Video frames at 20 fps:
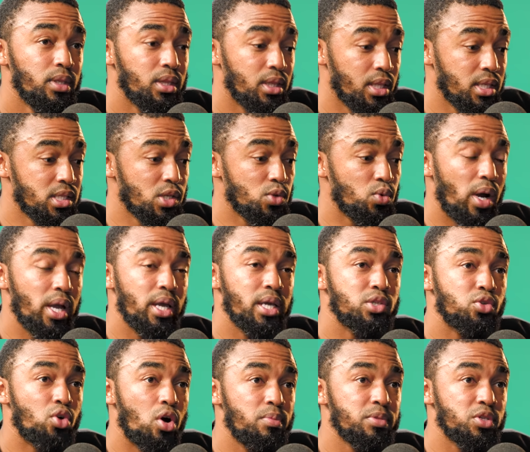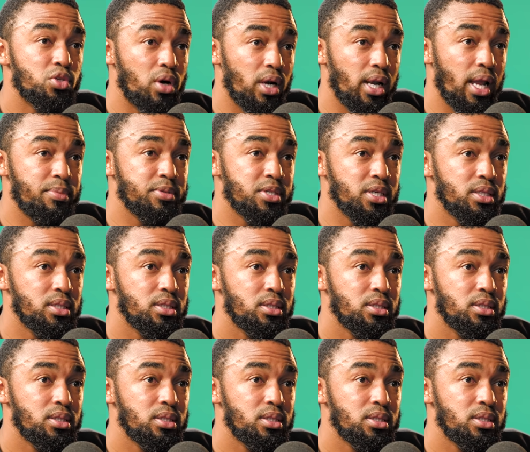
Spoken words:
This is why Eskom is collapsing.